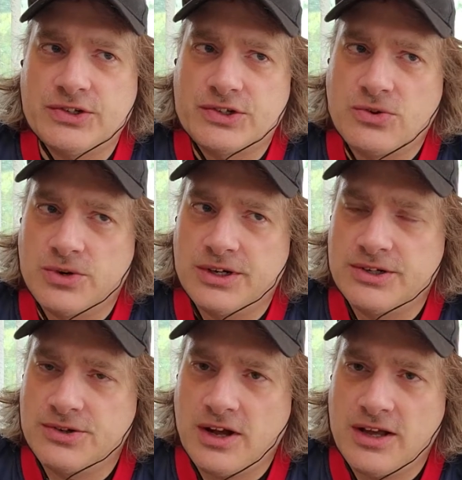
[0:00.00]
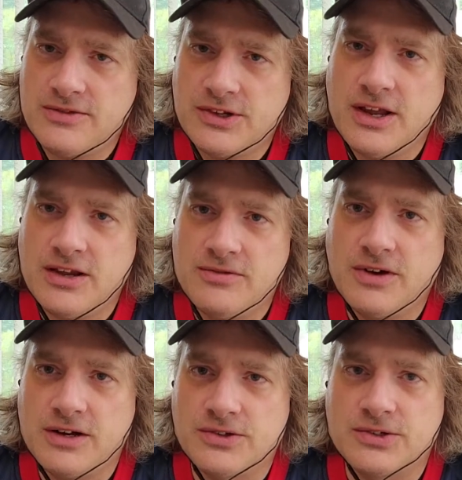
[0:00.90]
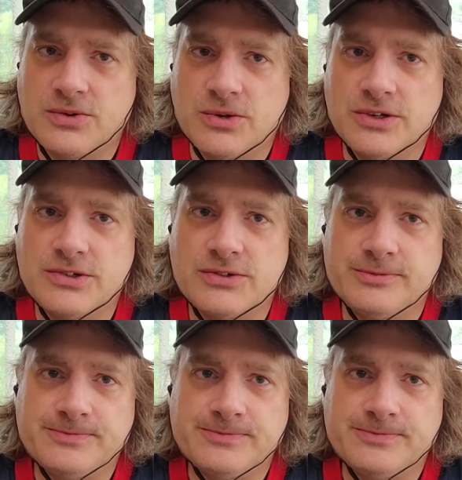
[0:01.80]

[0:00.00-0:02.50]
scoring drives and final scores.